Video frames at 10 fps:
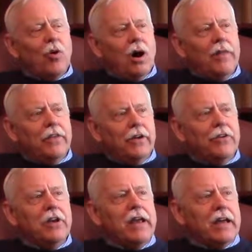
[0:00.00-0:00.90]
on their
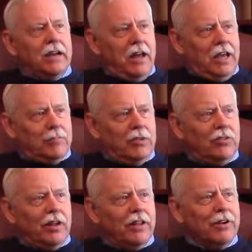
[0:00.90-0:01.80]
nickname
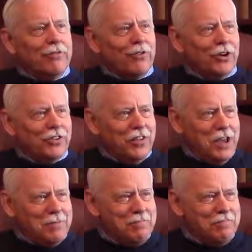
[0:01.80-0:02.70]
instead of their first
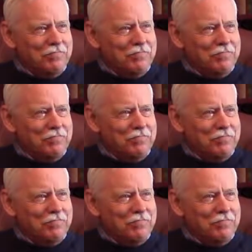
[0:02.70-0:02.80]
name.